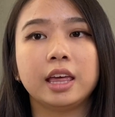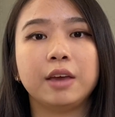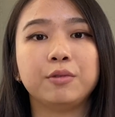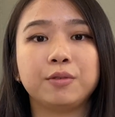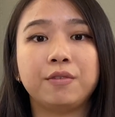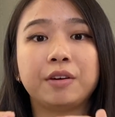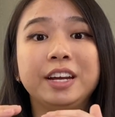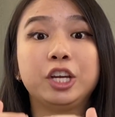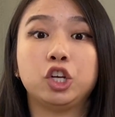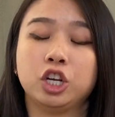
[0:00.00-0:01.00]
it was very
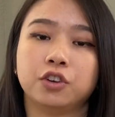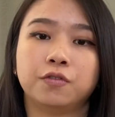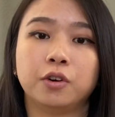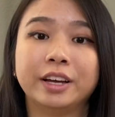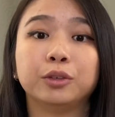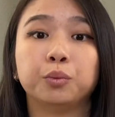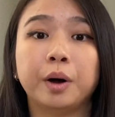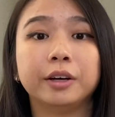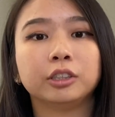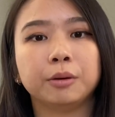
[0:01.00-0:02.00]
gingival as
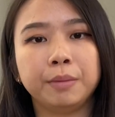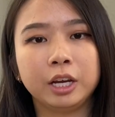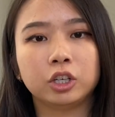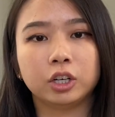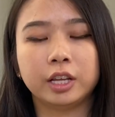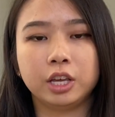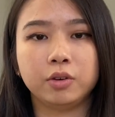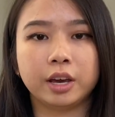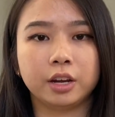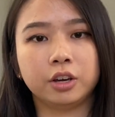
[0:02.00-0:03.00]
well. So make sure that you
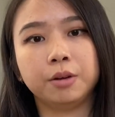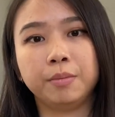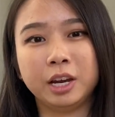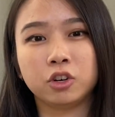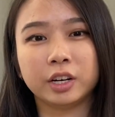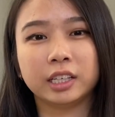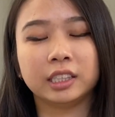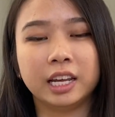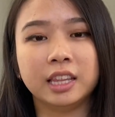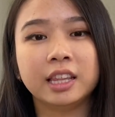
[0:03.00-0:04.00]
get a good matrix
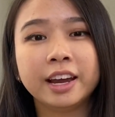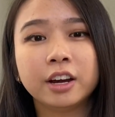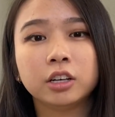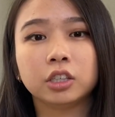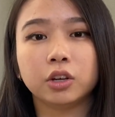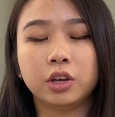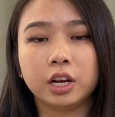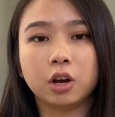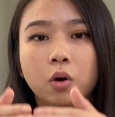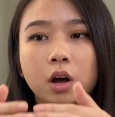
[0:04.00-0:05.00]
in there so you can
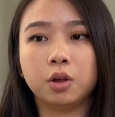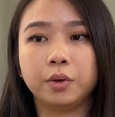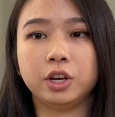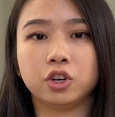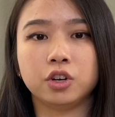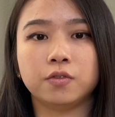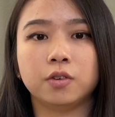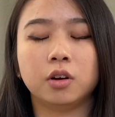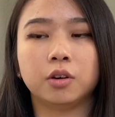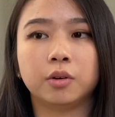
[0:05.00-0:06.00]
go all the
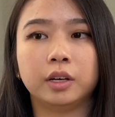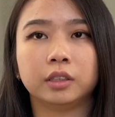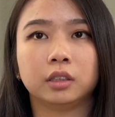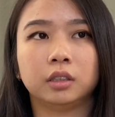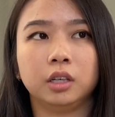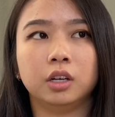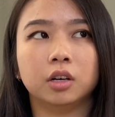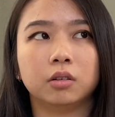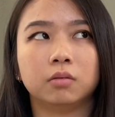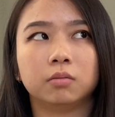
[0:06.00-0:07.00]
gingival, or else,
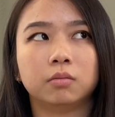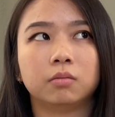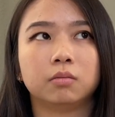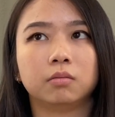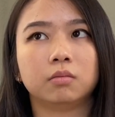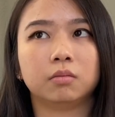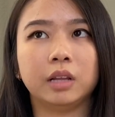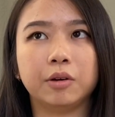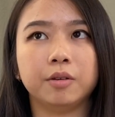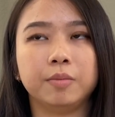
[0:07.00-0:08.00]

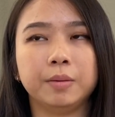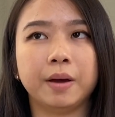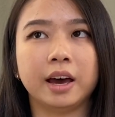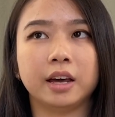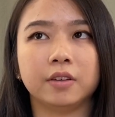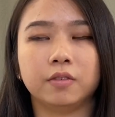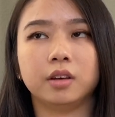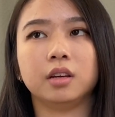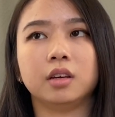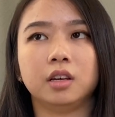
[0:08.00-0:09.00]
that would be bad
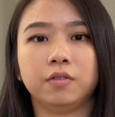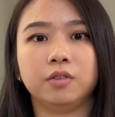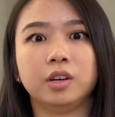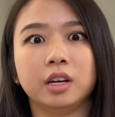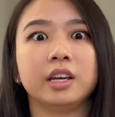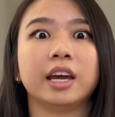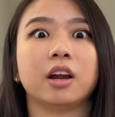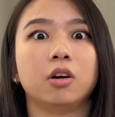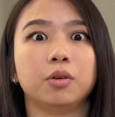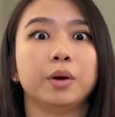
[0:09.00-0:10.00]
if you didn't get
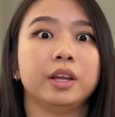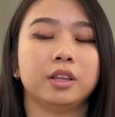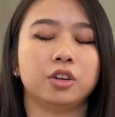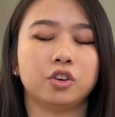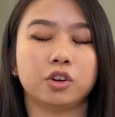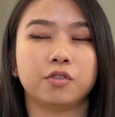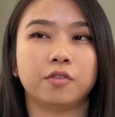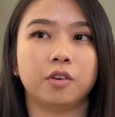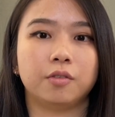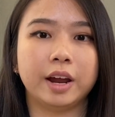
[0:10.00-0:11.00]
all the way into
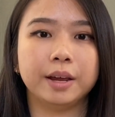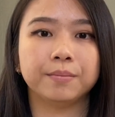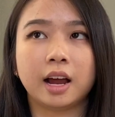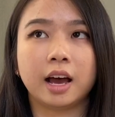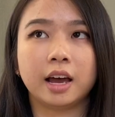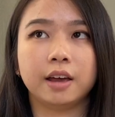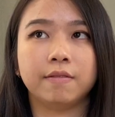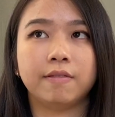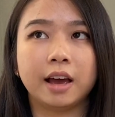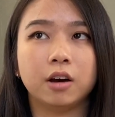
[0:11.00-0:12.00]
gingival, right? I
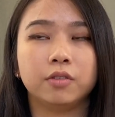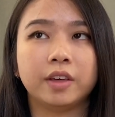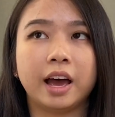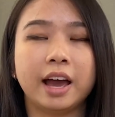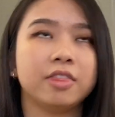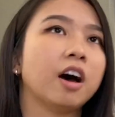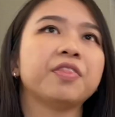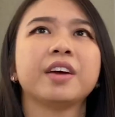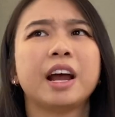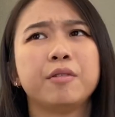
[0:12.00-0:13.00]
found that I
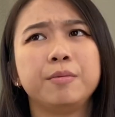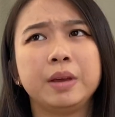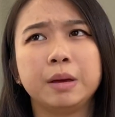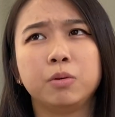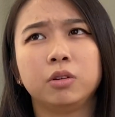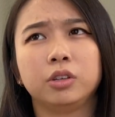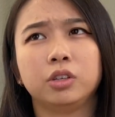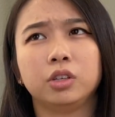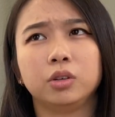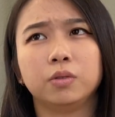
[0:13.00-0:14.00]
thought that I would be able
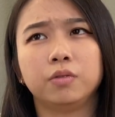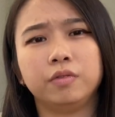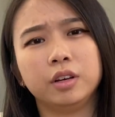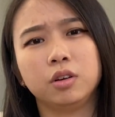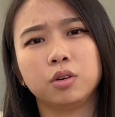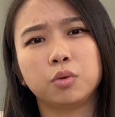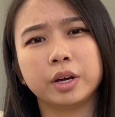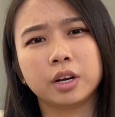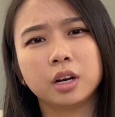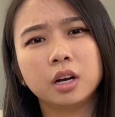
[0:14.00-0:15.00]
to fill
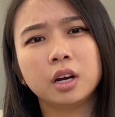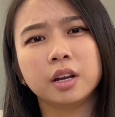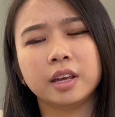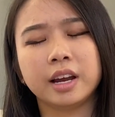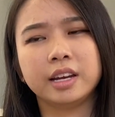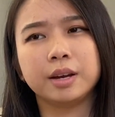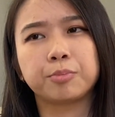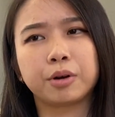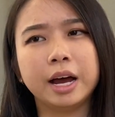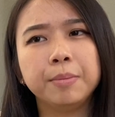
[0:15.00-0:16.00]
quicker than I did
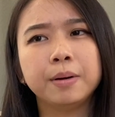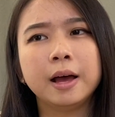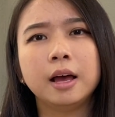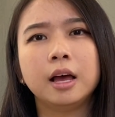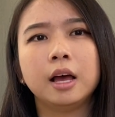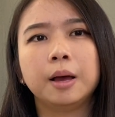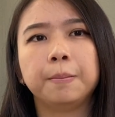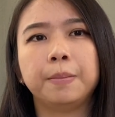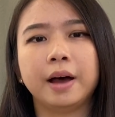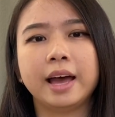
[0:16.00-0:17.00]
prep,
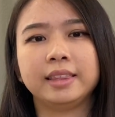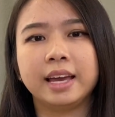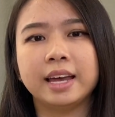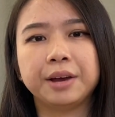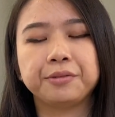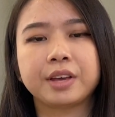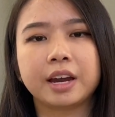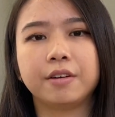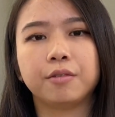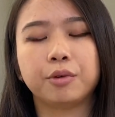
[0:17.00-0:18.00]
but at the end I was
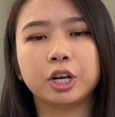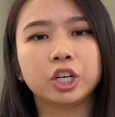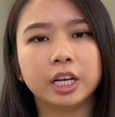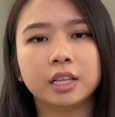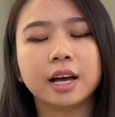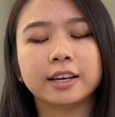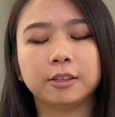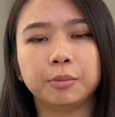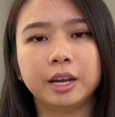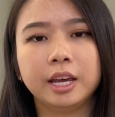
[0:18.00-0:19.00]
kind of rushing
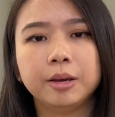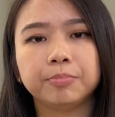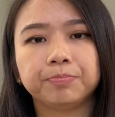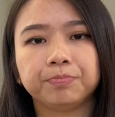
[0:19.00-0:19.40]
last minute.